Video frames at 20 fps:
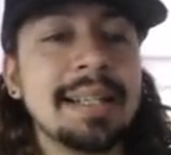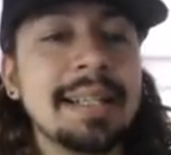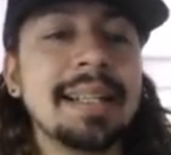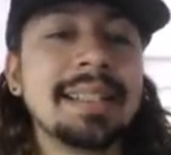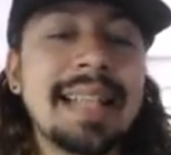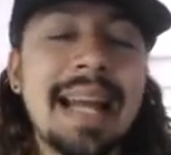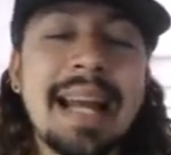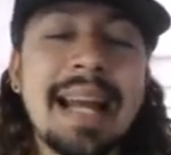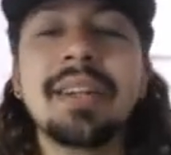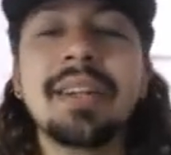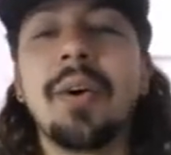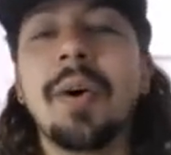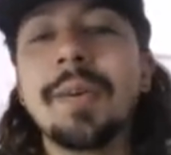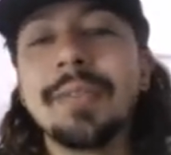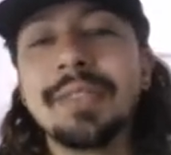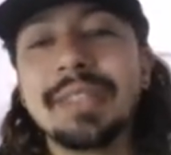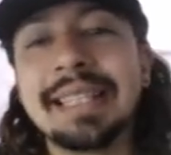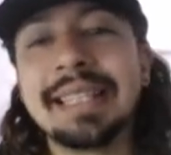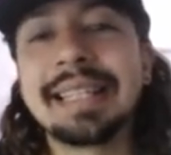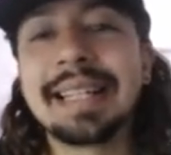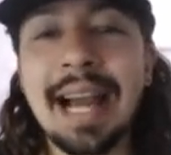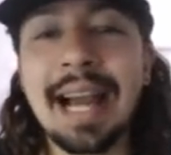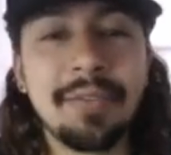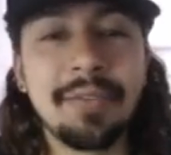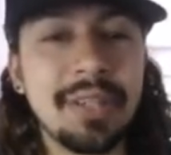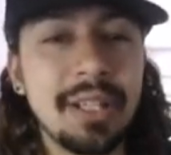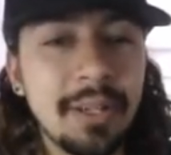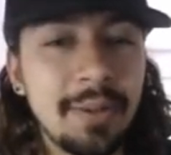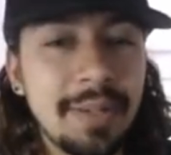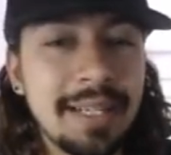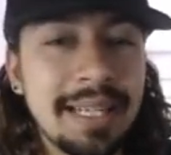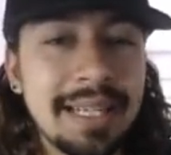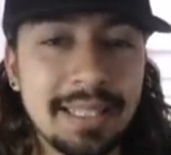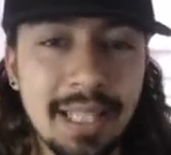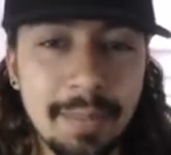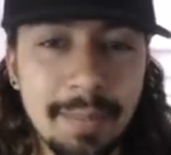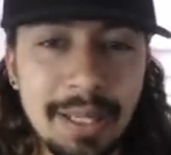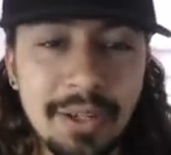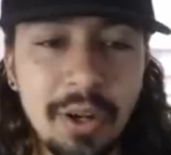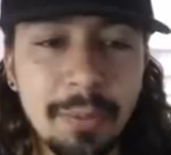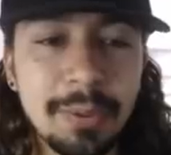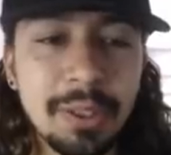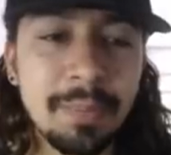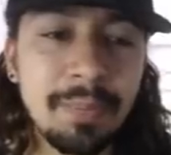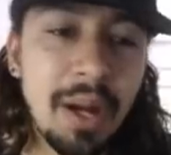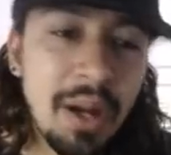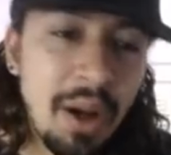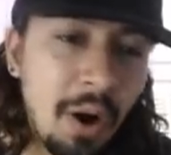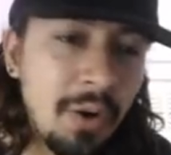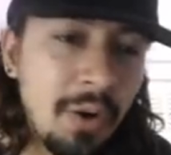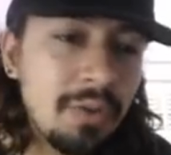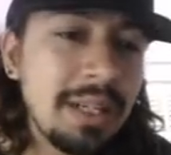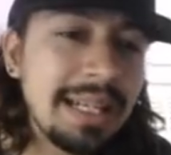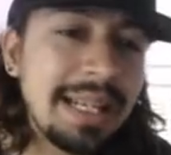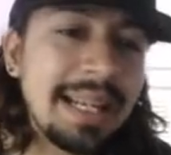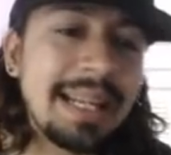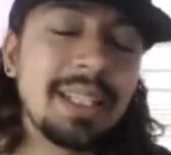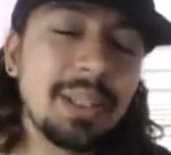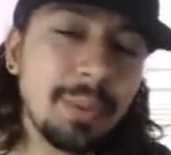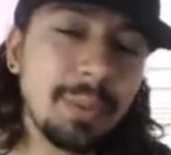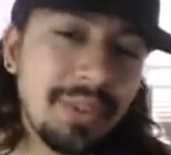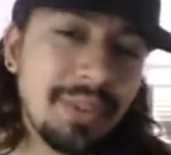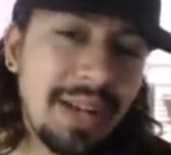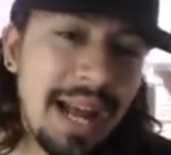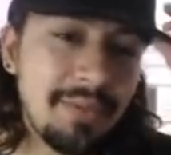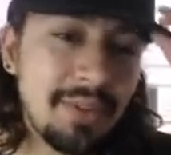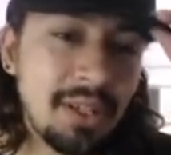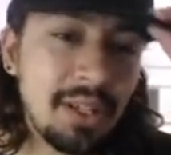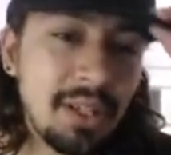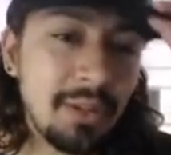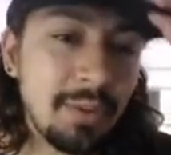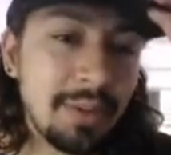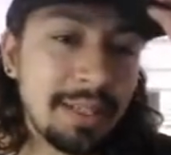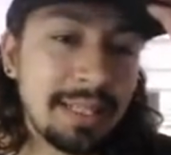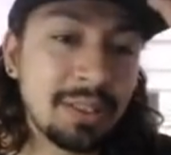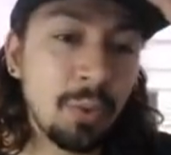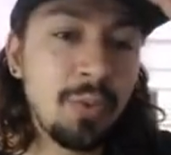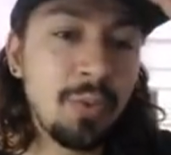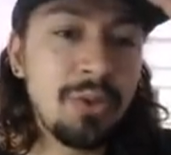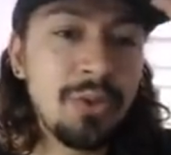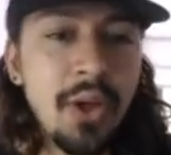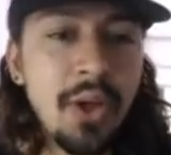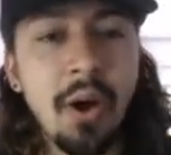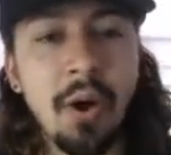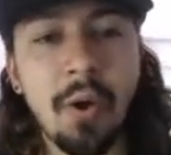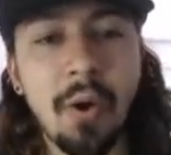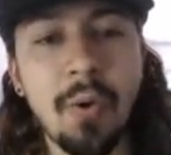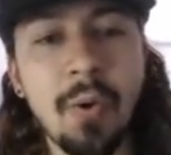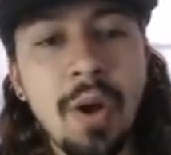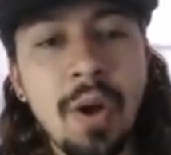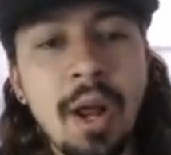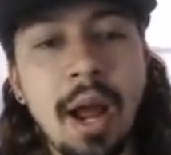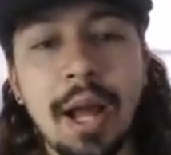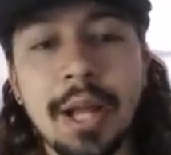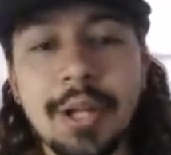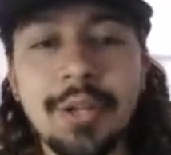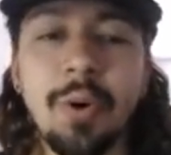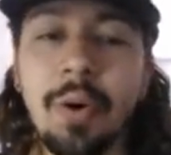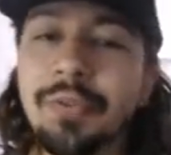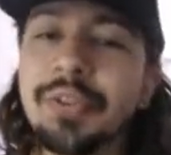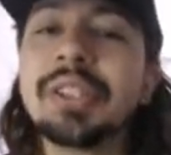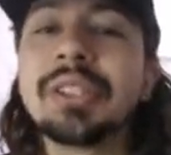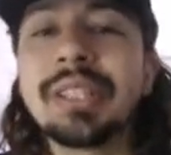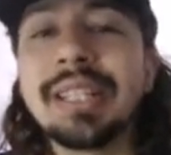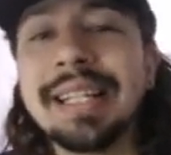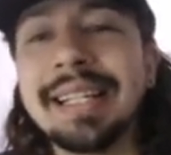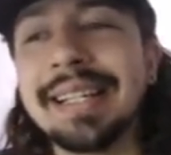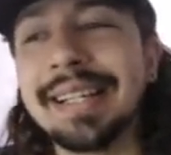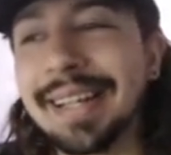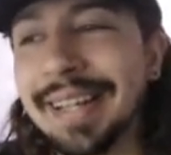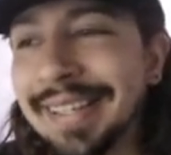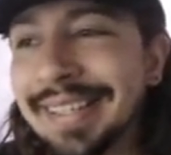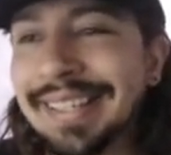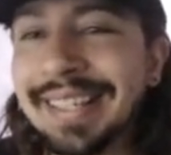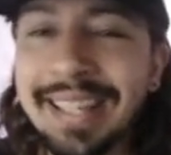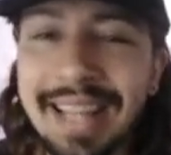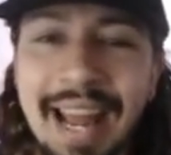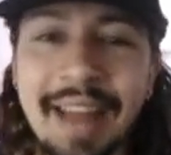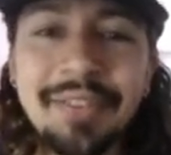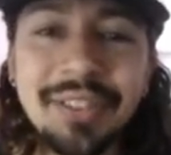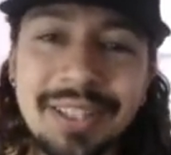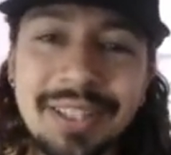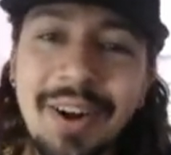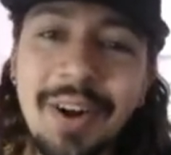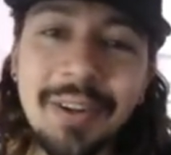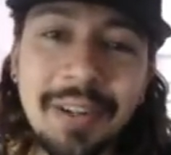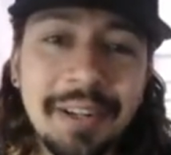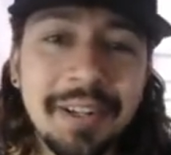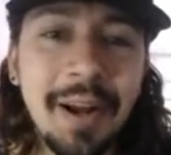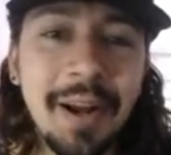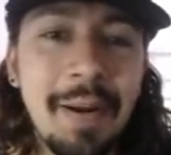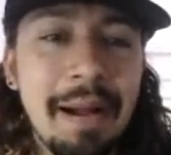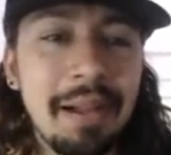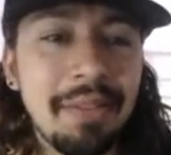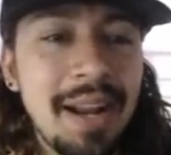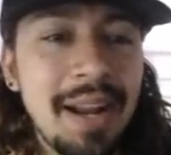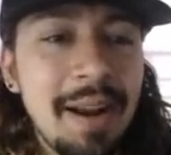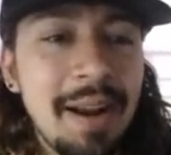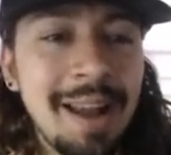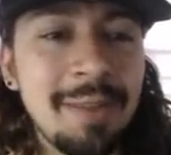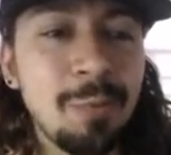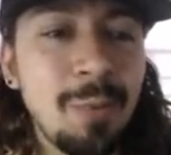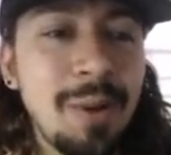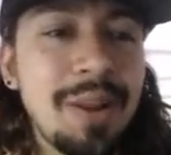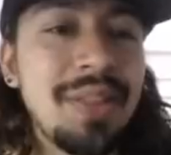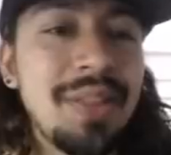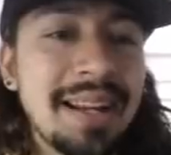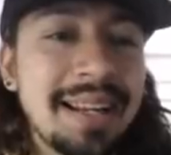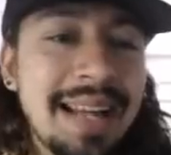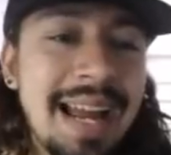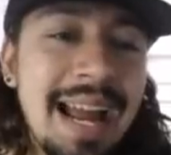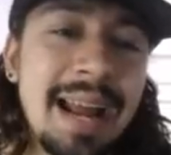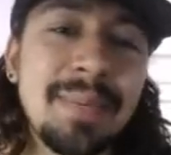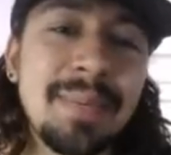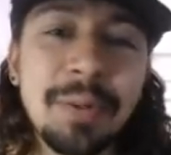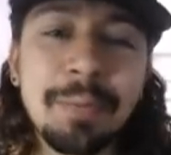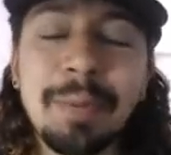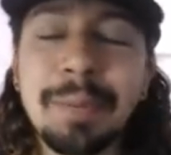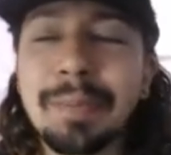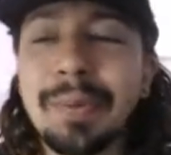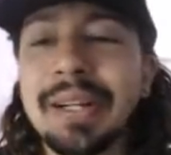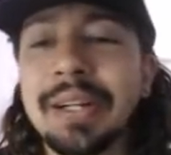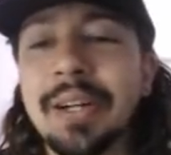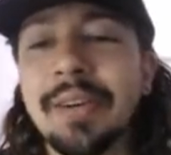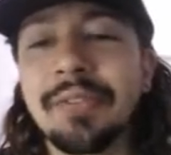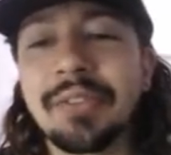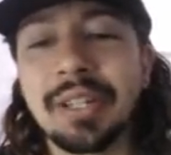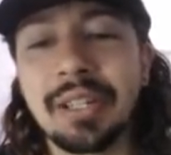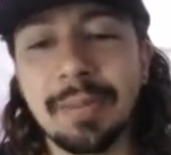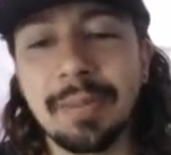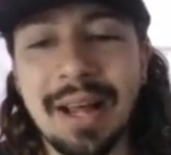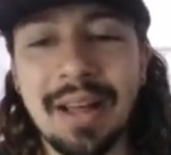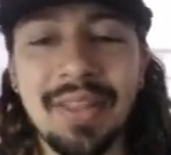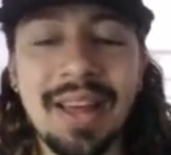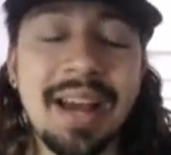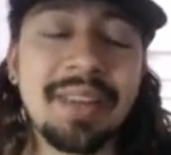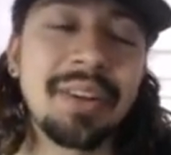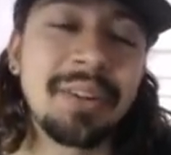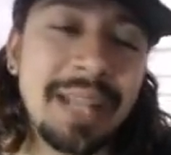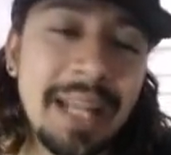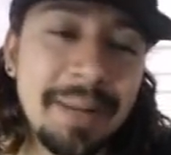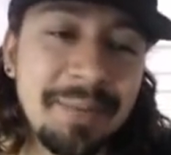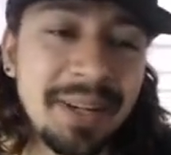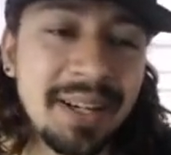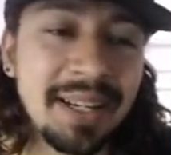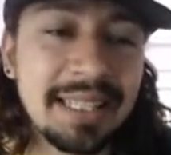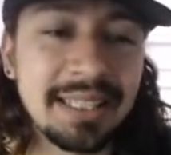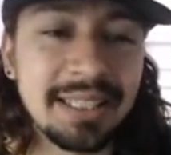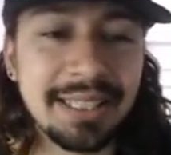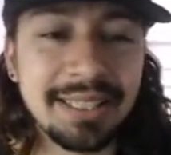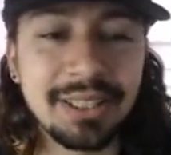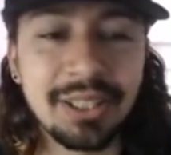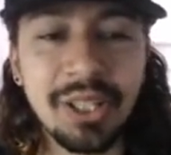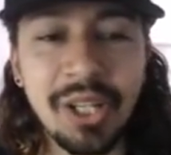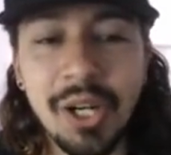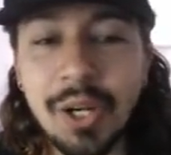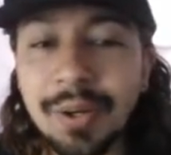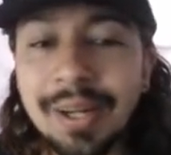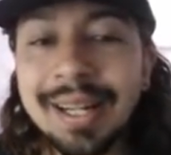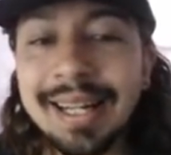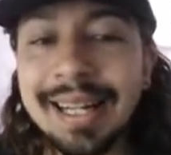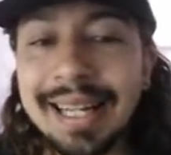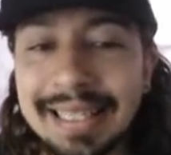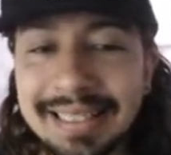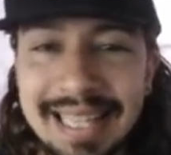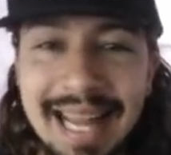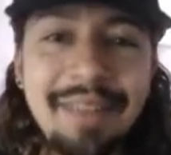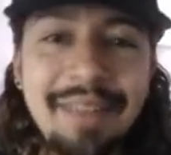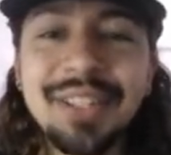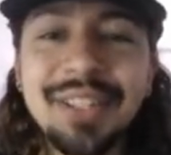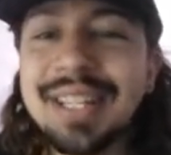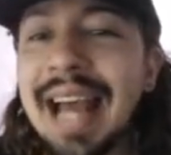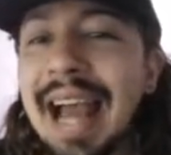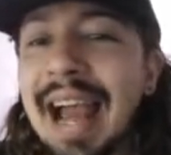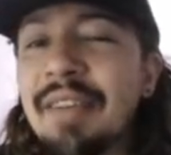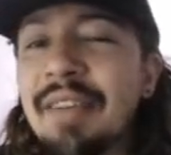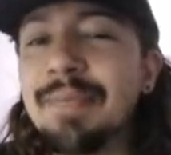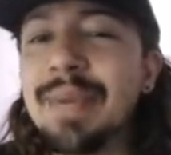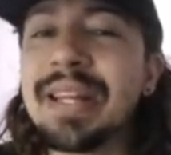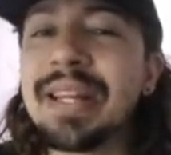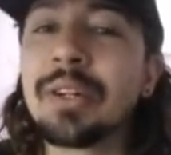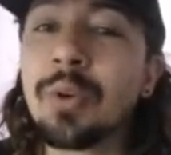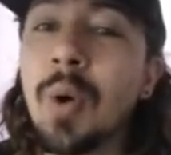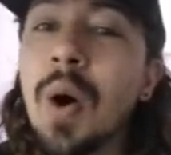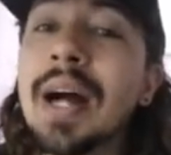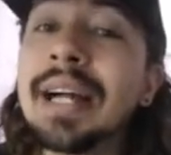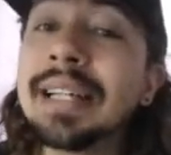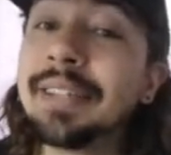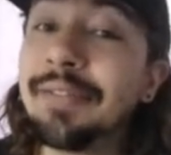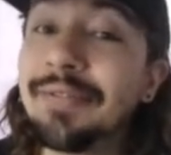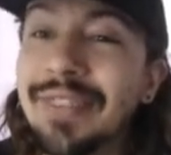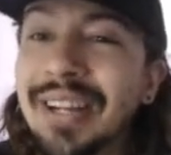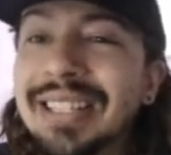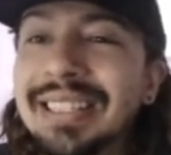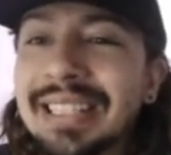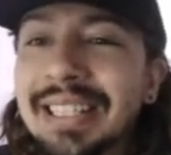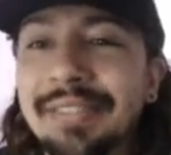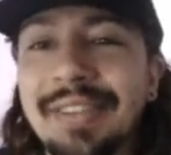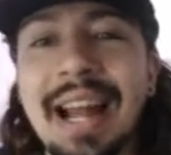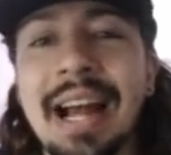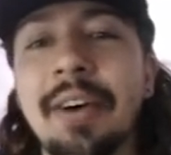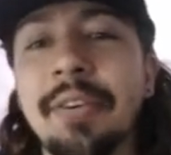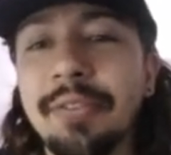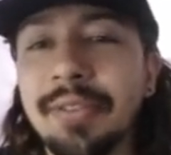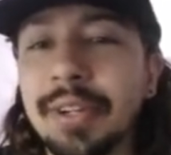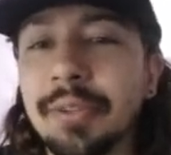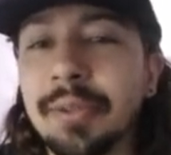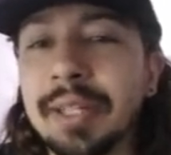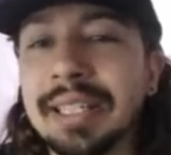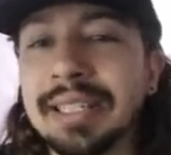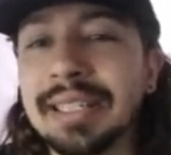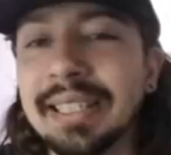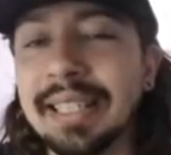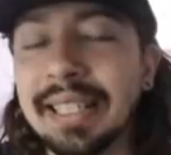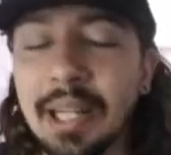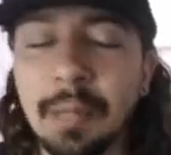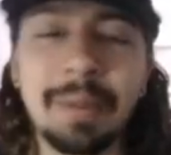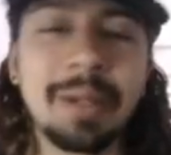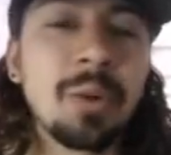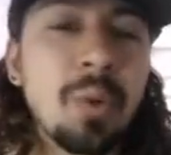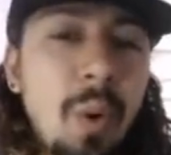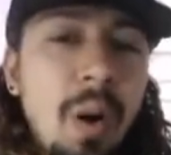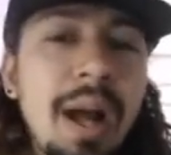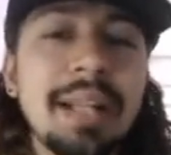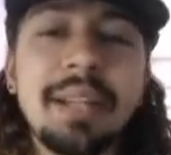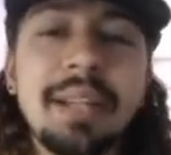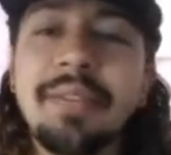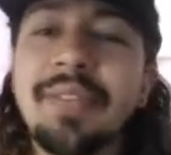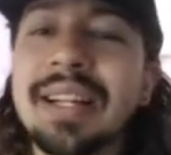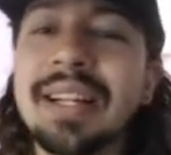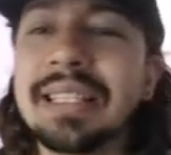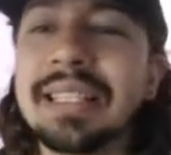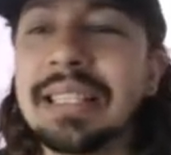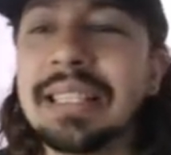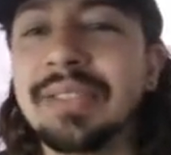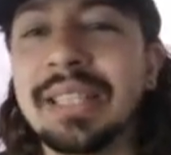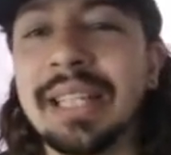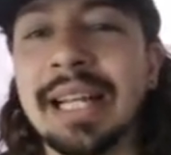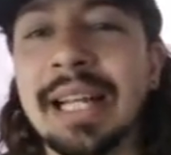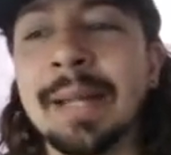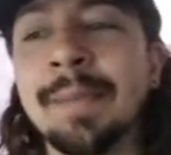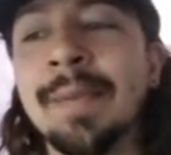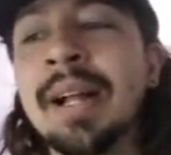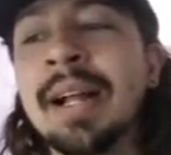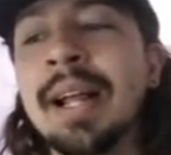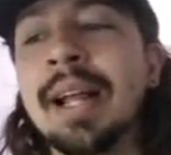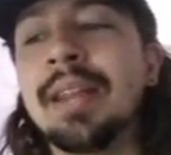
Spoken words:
then obviously Calvert-Lewin is going to be an option. My only issue with Calvert-Lewin is, although obviously Everton are going to go out there and win that game, you'd be pretty confident about that, and they'll keep a clean sheet too, is that Everton have been quite a defensive outfit recently. They've been quite a defensive team.